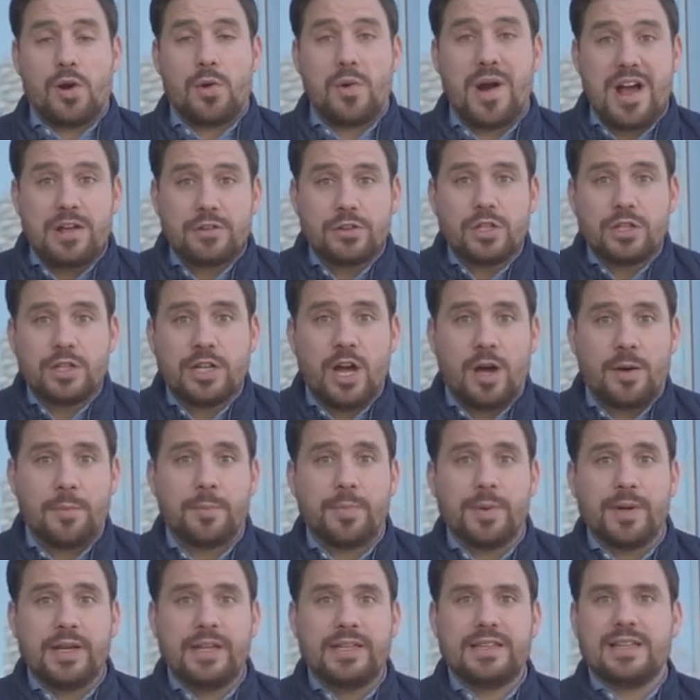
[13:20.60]
around the
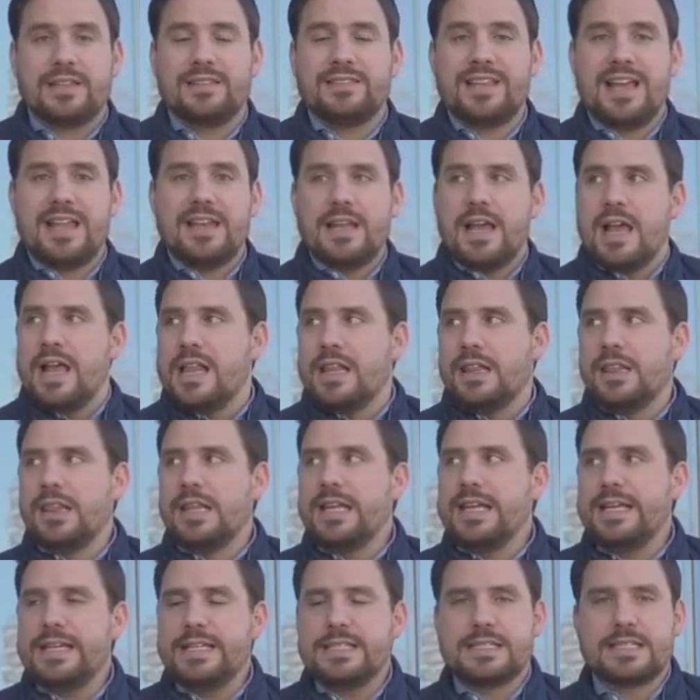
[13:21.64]
company that then
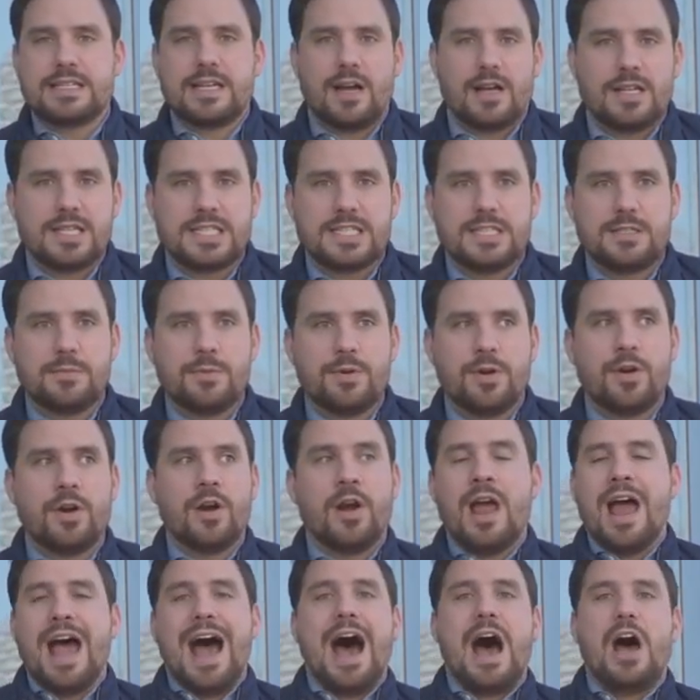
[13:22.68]
leads customer
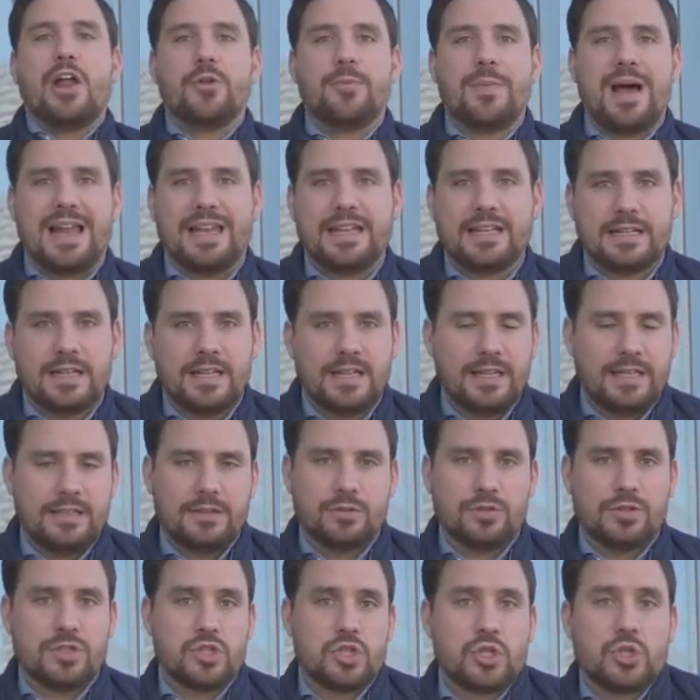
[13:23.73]
automatically into
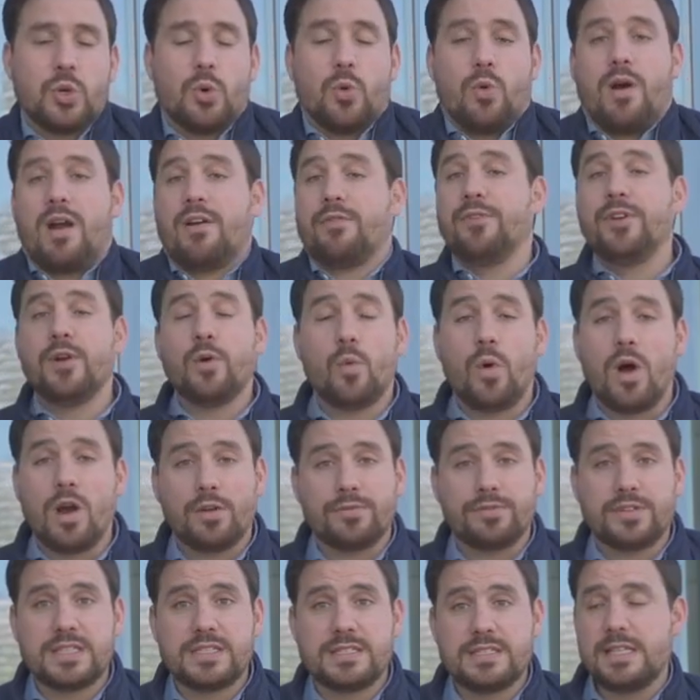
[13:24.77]
the store. I think one of
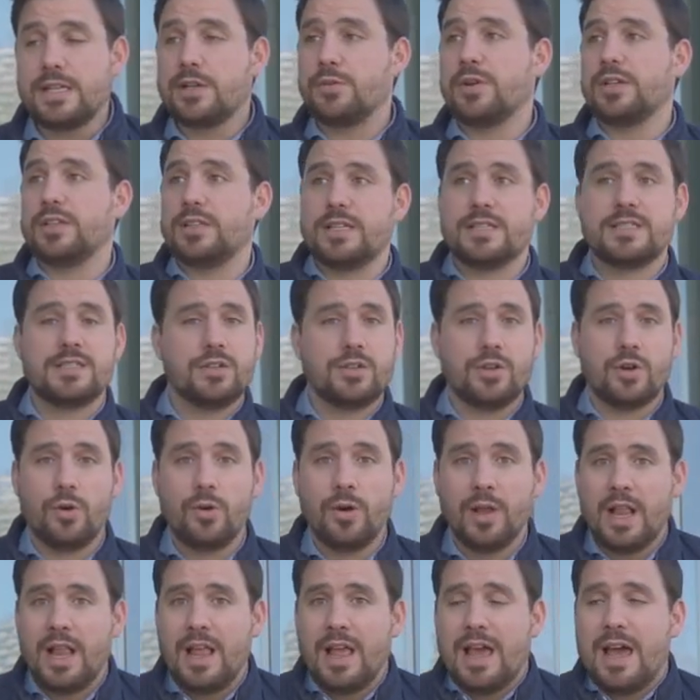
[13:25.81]
the secret is, you know,
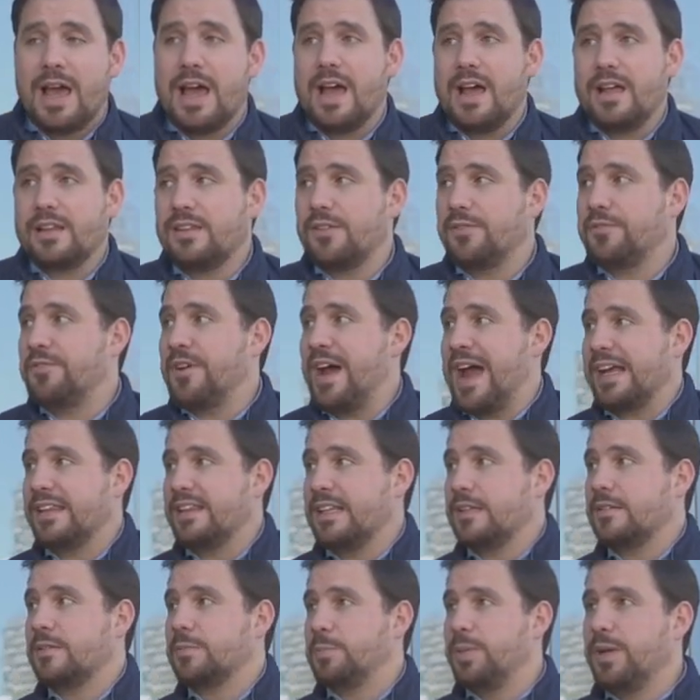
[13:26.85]
uh, the fact
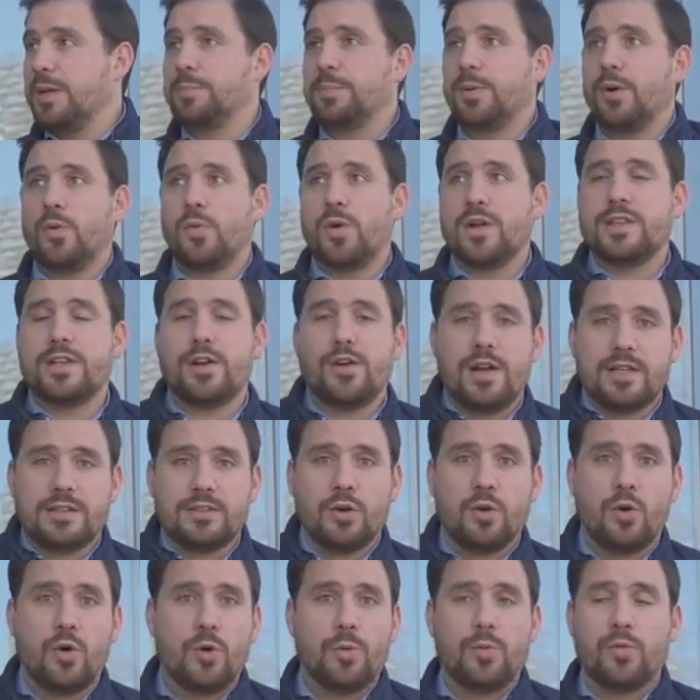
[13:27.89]
that people when they're at
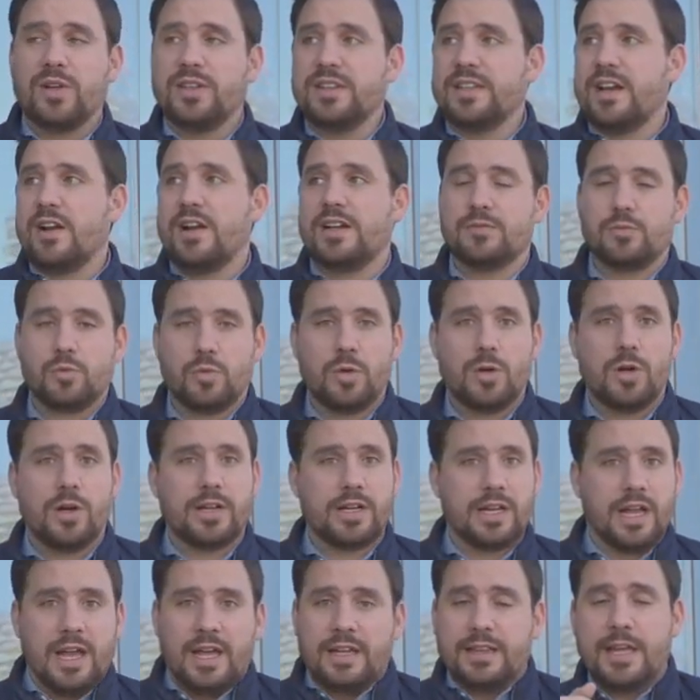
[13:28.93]
home, when they're at work,
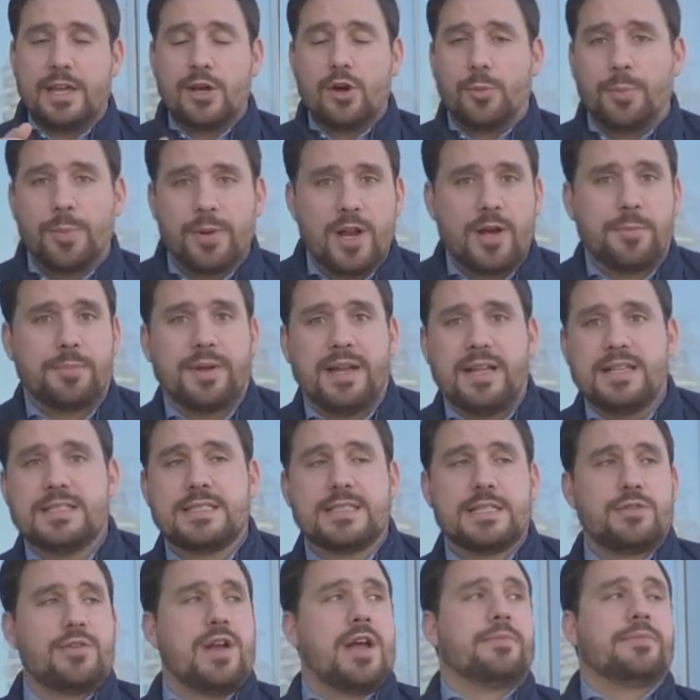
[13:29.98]
they open up
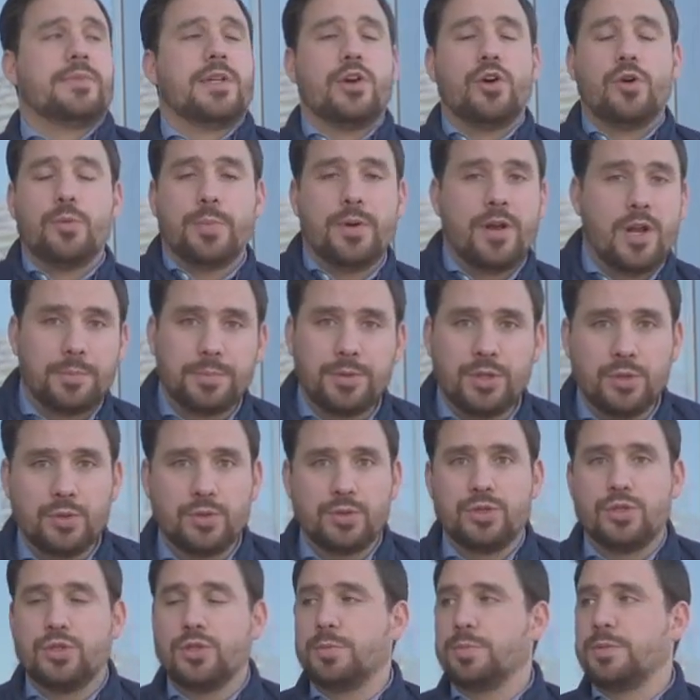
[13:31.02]
Instagram, they open up
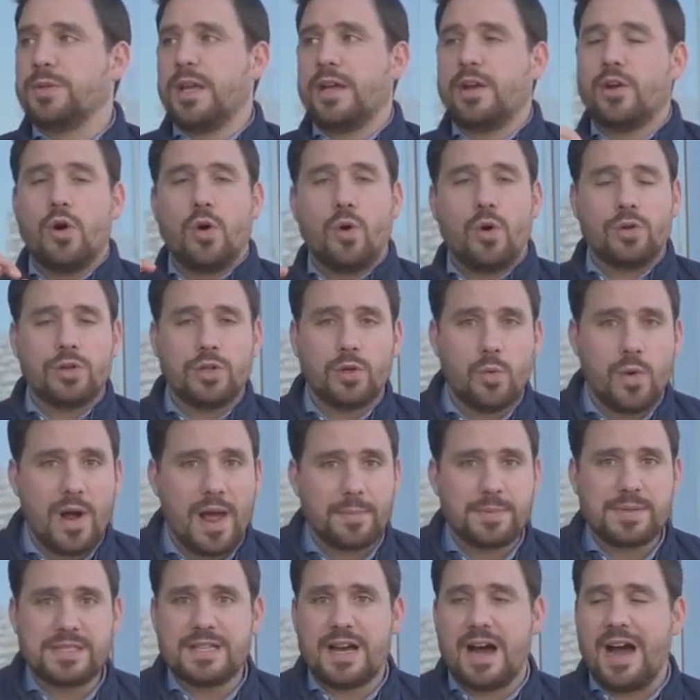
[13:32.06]
YouTube, they go on the
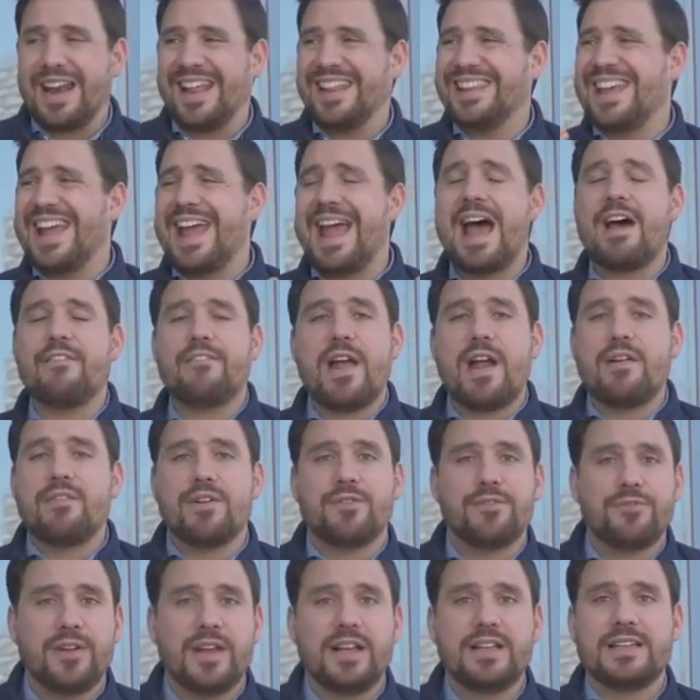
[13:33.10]
website and they have
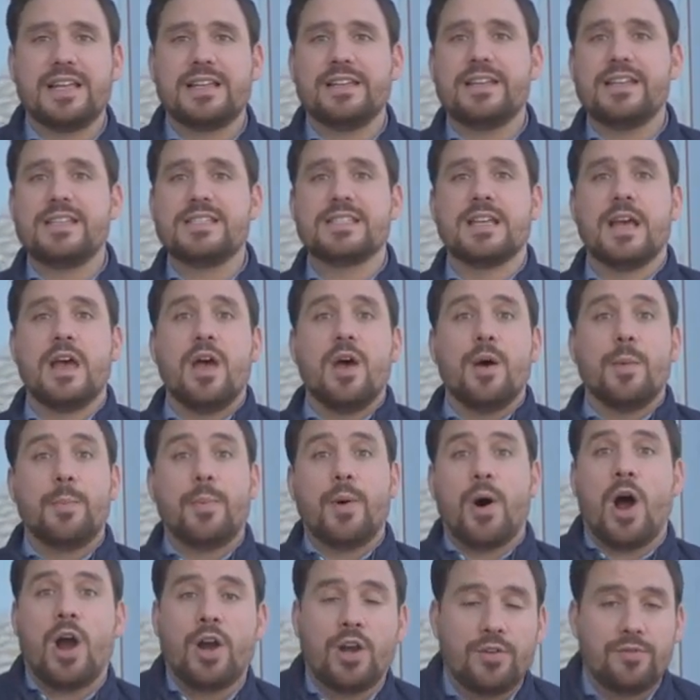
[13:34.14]
everything that is
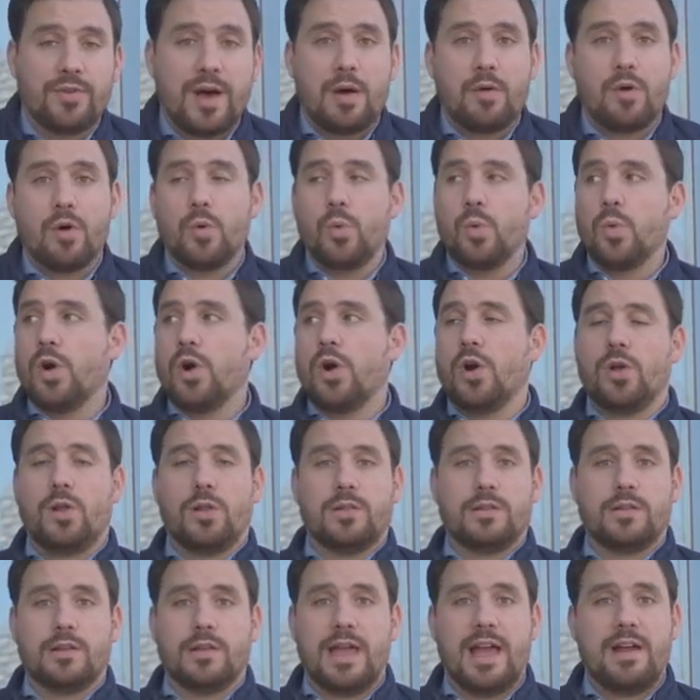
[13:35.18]
part of our world,
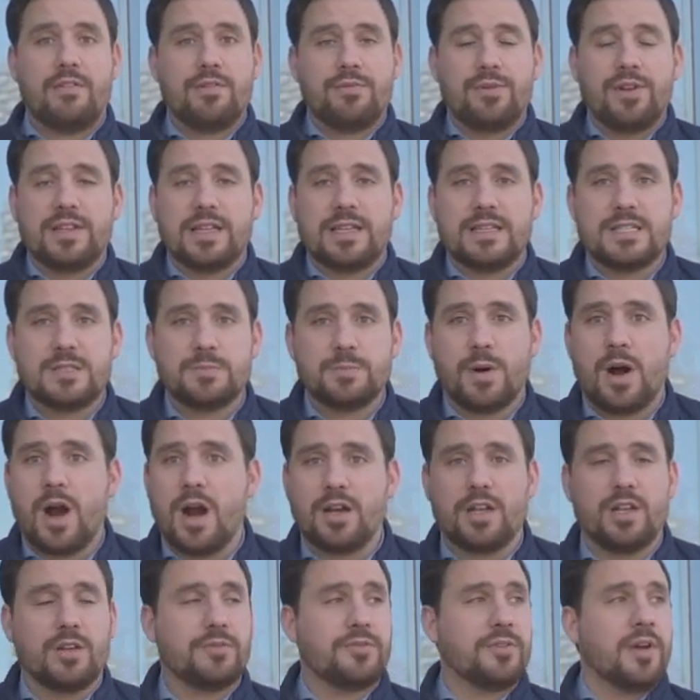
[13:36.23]
uh, everything that is part
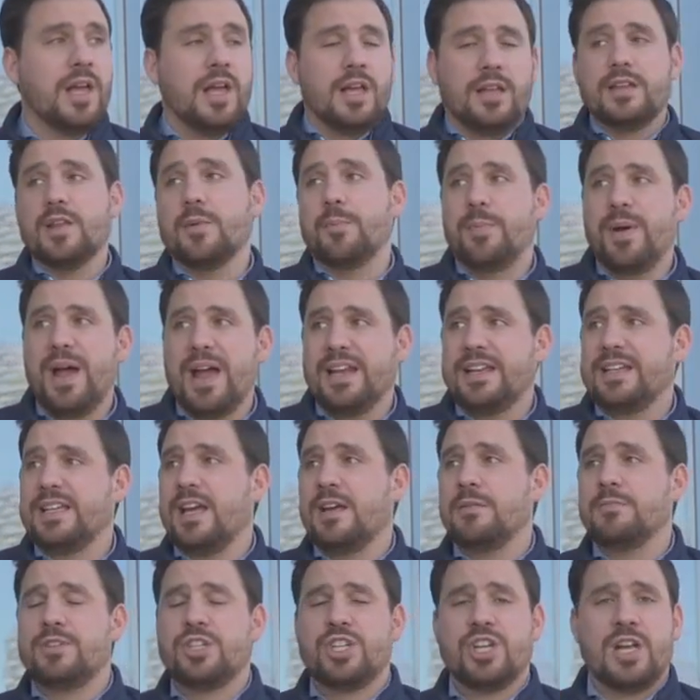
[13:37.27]
of the pen
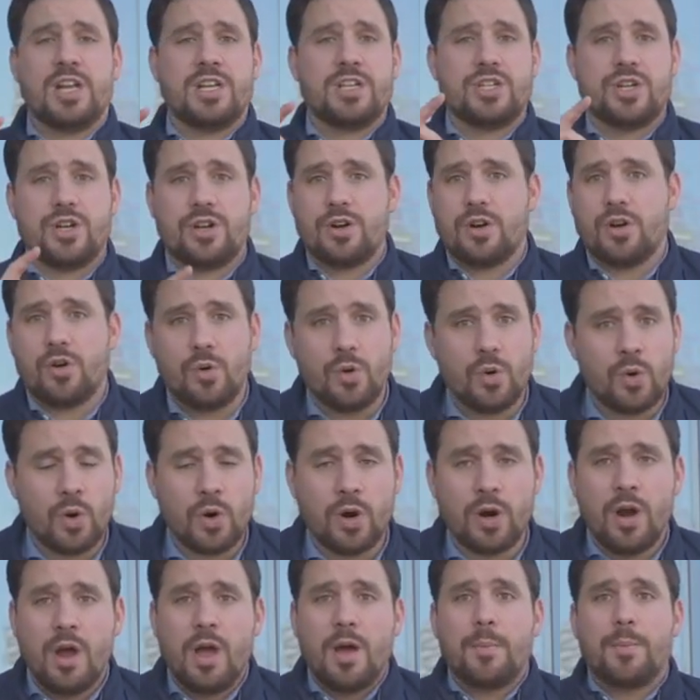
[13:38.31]
game changer or
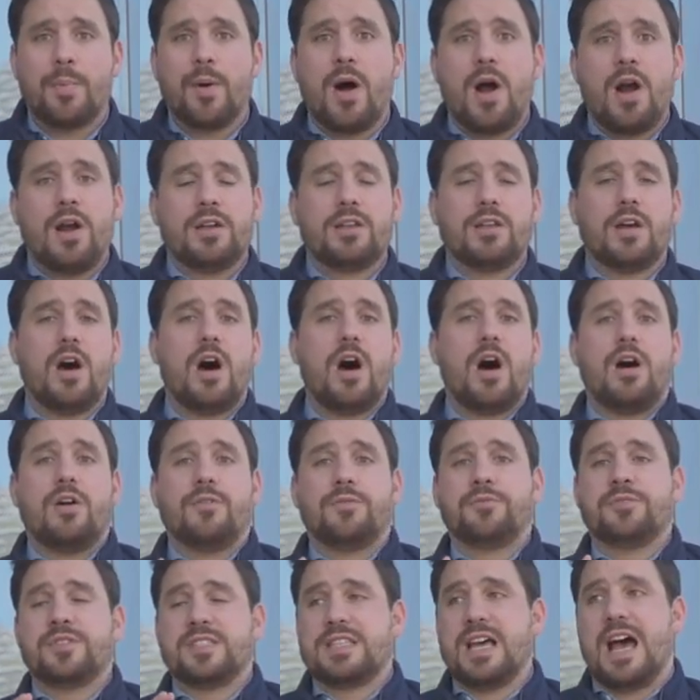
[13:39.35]
part of
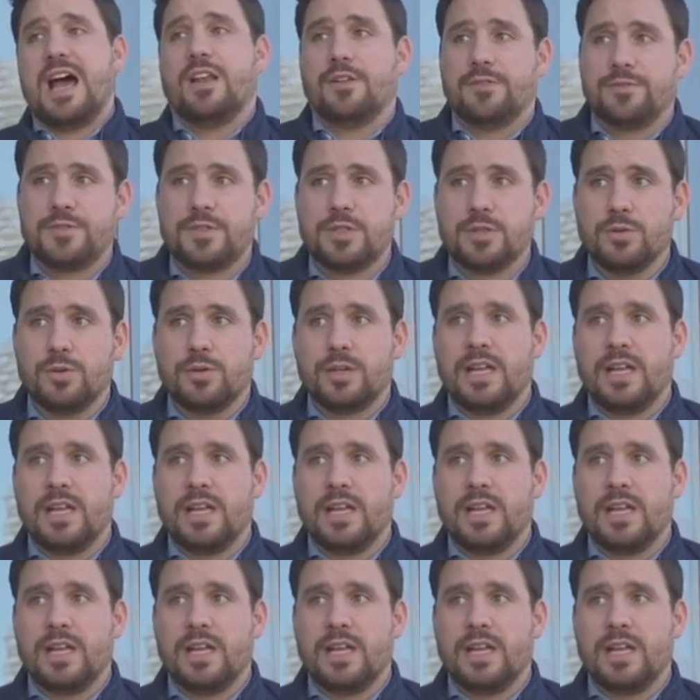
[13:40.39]
Style of Zug.